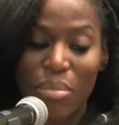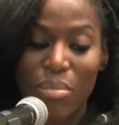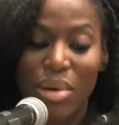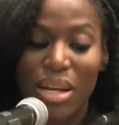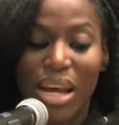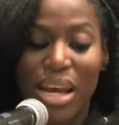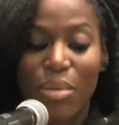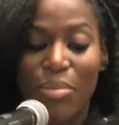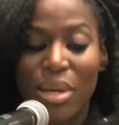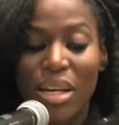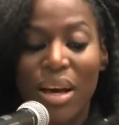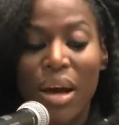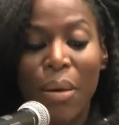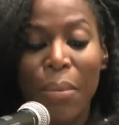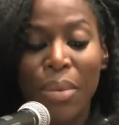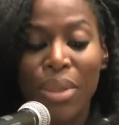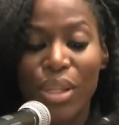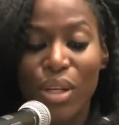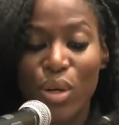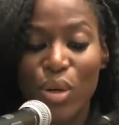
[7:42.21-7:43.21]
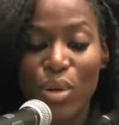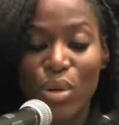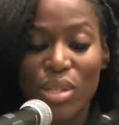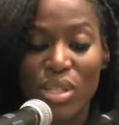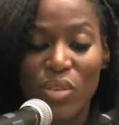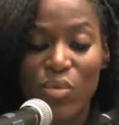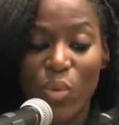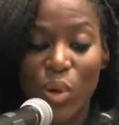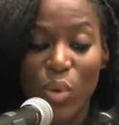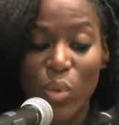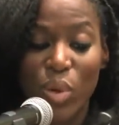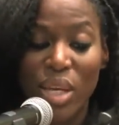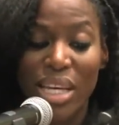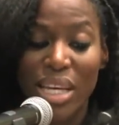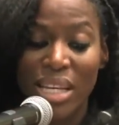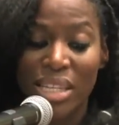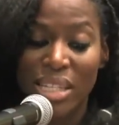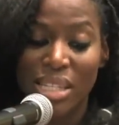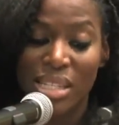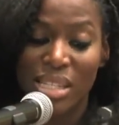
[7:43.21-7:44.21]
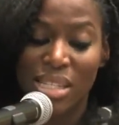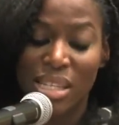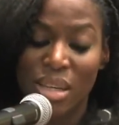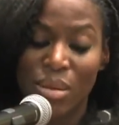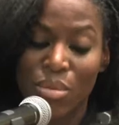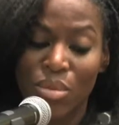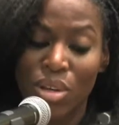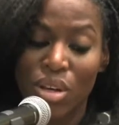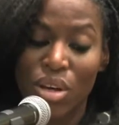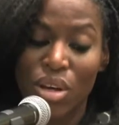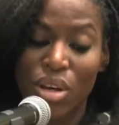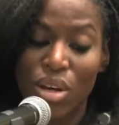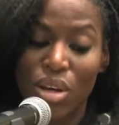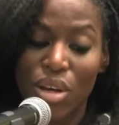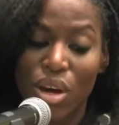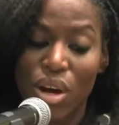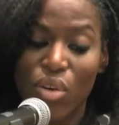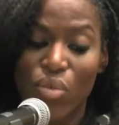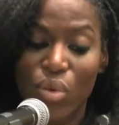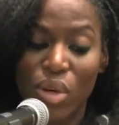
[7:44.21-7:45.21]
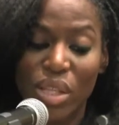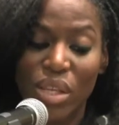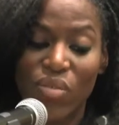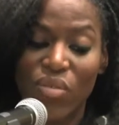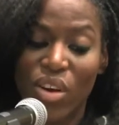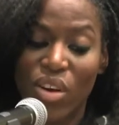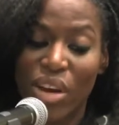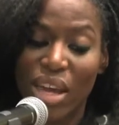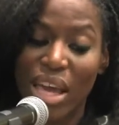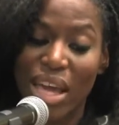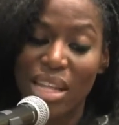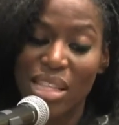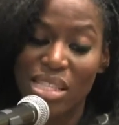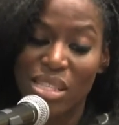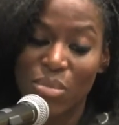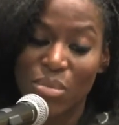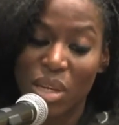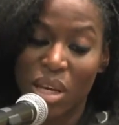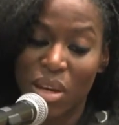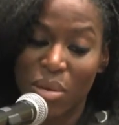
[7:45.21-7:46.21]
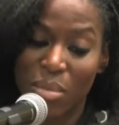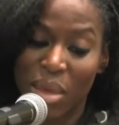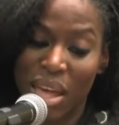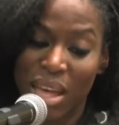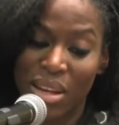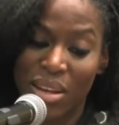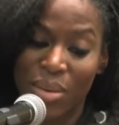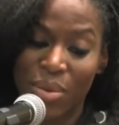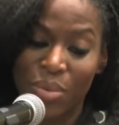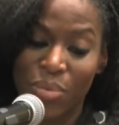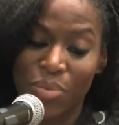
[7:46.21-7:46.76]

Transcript: that had become in the course of one weekend, it seemed, a really very handsome young man.